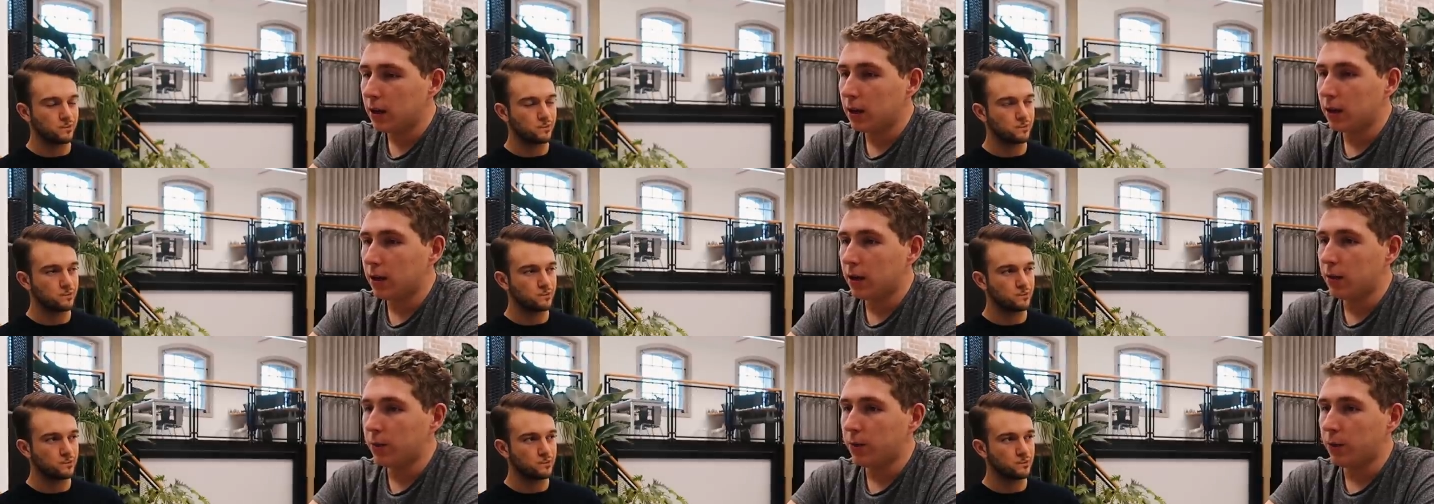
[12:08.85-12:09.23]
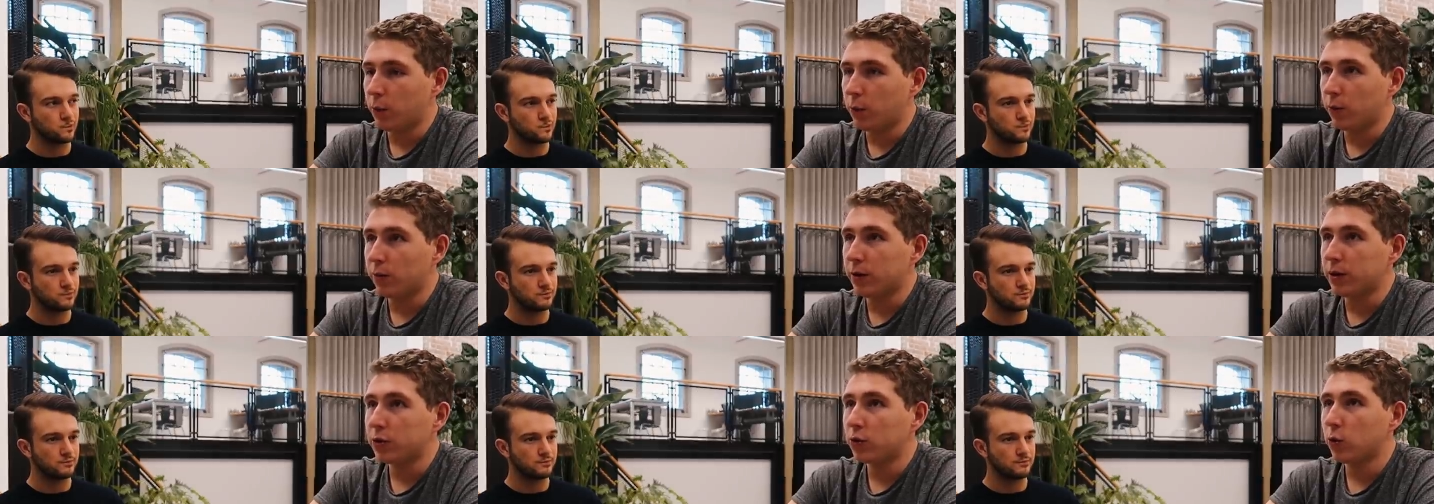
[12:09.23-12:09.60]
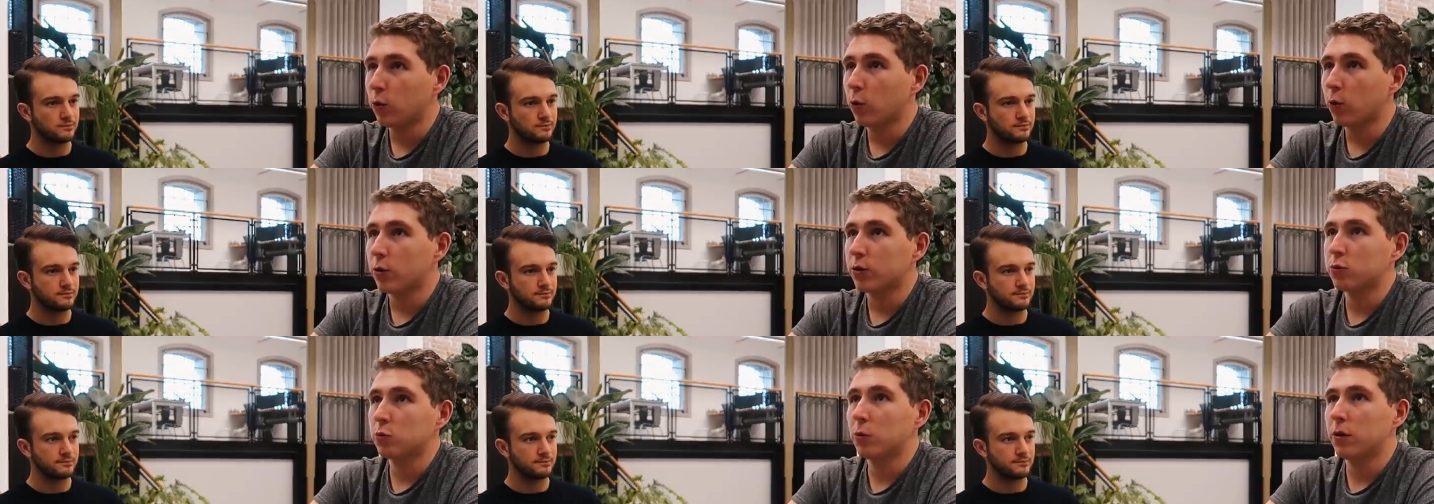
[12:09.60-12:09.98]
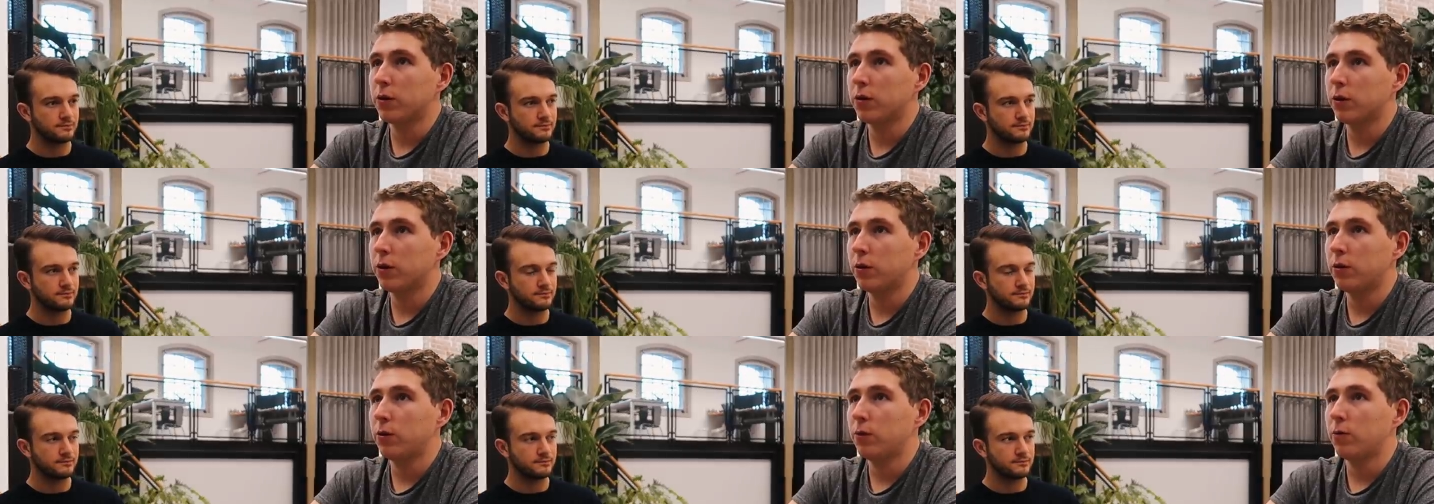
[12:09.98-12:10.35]
Speaker 1: um, that we were in talks
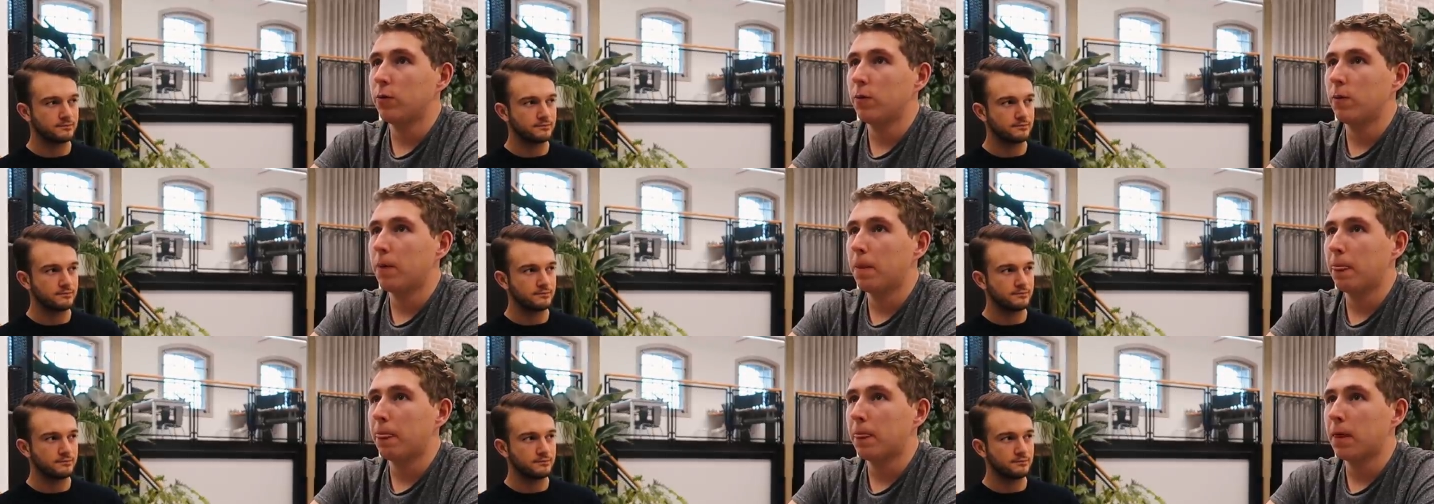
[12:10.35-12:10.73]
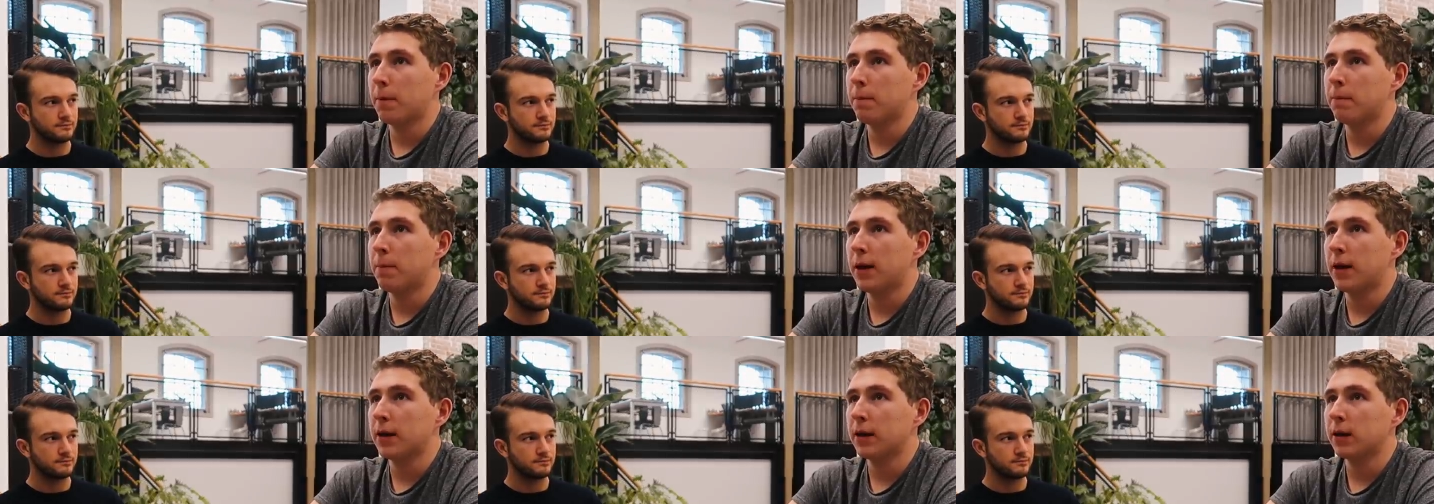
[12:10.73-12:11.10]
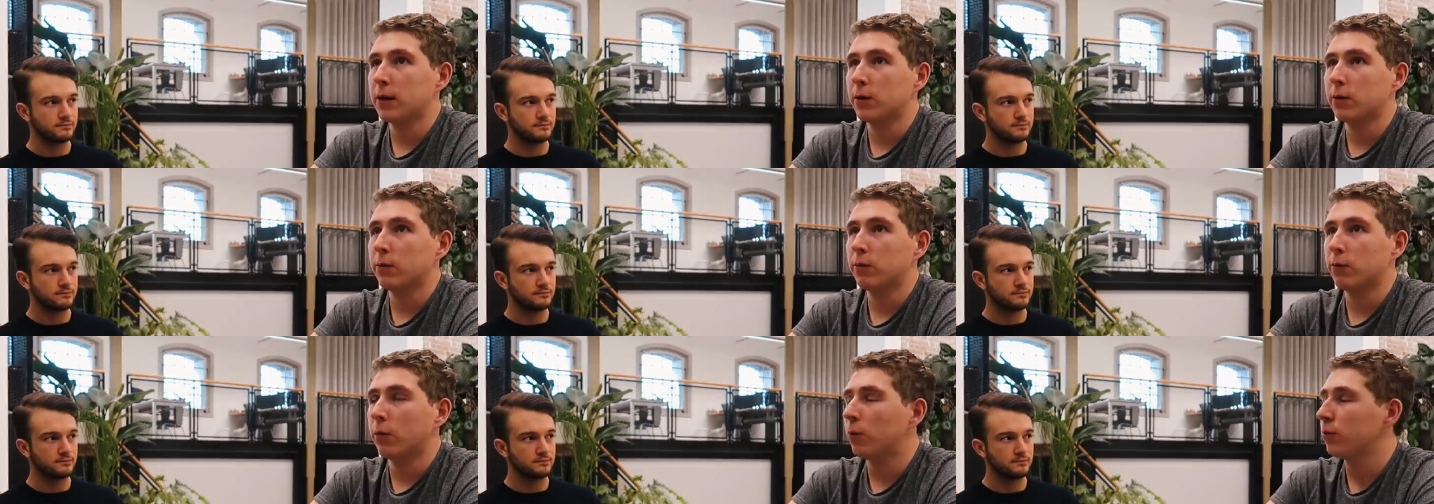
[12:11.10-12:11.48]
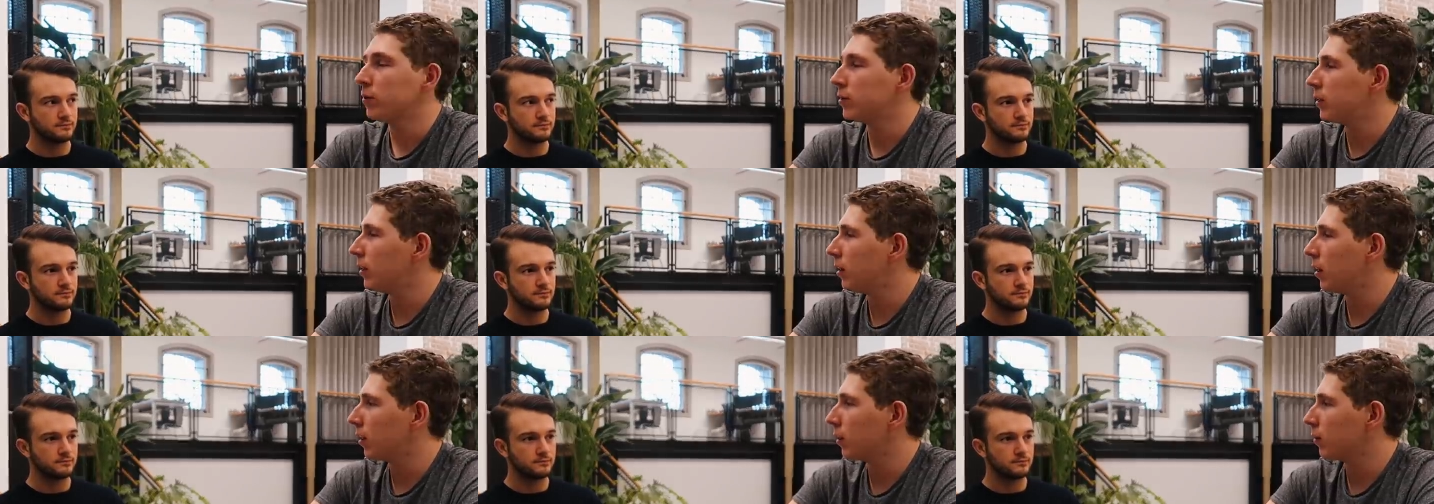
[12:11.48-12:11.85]
with who make what
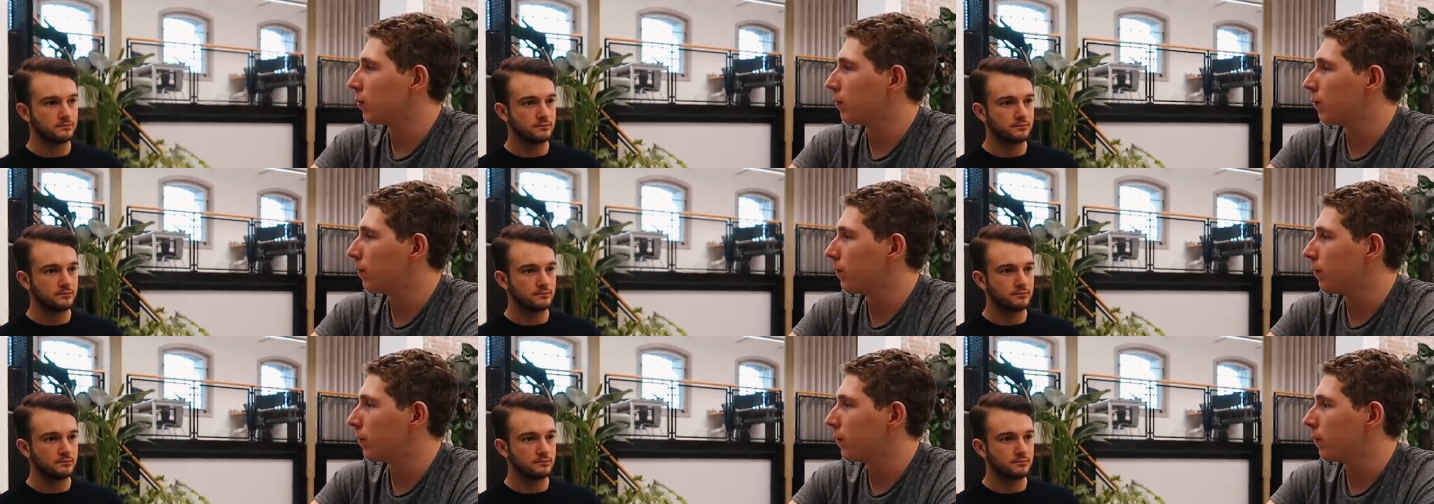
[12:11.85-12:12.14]
was it like?